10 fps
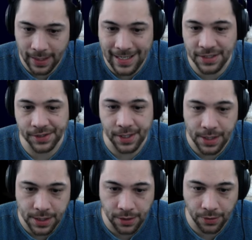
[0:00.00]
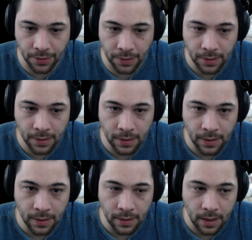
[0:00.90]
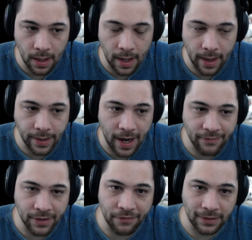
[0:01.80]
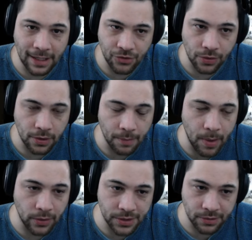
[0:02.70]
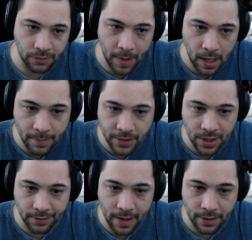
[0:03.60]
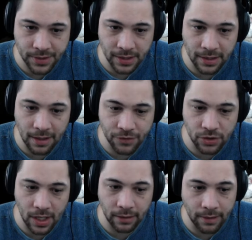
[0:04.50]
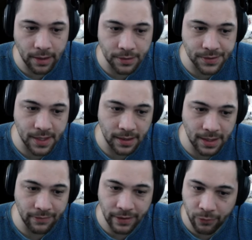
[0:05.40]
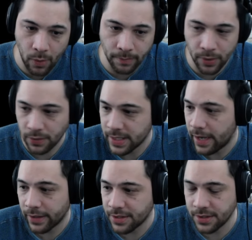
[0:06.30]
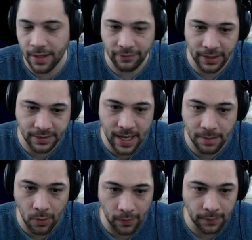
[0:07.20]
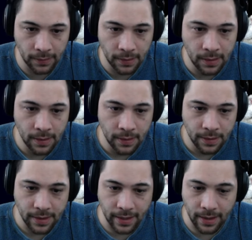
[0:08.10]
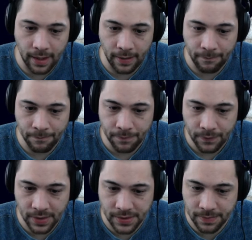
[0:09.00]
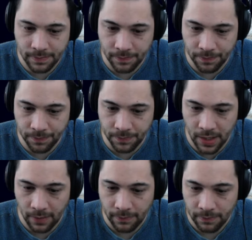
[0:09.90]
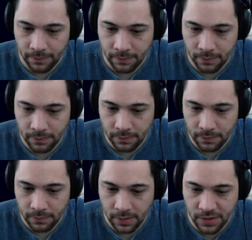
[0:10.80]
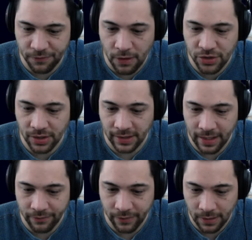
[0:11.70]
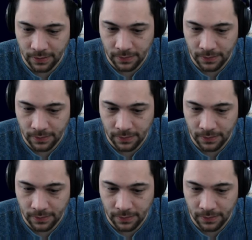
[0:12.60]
easily a year, and I have enough electrical components to repair my generators and enough generators that even if one broke down, I still have like 10 more. That it's, you know, it's functionally infinite.